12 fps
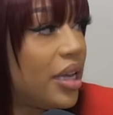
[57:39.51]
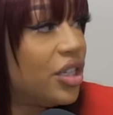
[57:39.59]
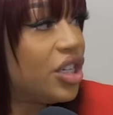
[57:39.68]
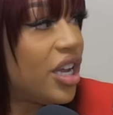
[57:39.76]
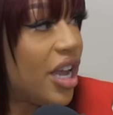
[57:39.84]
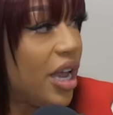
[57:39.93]

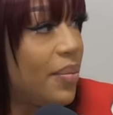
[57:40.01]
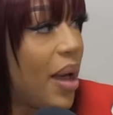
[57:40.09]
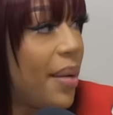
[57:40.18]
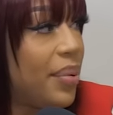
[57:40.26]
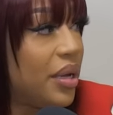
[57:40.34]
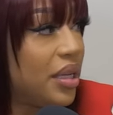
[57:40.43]
she eat
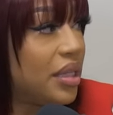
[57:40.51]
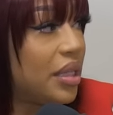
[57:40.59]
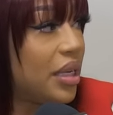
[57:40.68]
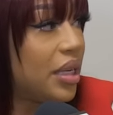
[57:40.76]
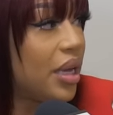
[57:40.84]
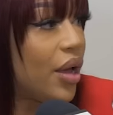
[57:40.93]
my
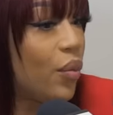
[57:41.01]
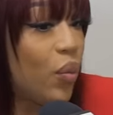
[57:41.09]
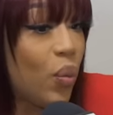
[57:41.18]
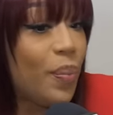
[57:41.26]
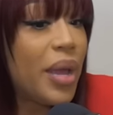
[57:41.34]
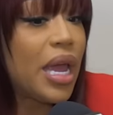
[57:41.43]
pussy,
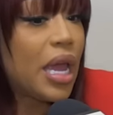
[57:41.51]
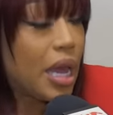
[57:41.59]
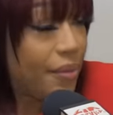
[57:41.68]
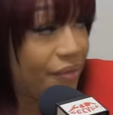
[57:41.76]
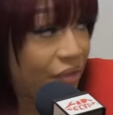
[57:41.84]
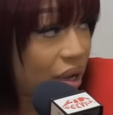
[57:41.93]
and me and
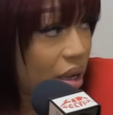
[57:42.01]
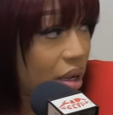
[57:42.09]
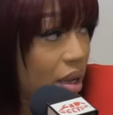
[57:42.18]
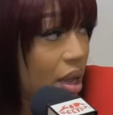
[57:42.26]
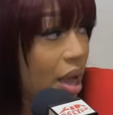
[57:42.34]
him fuck.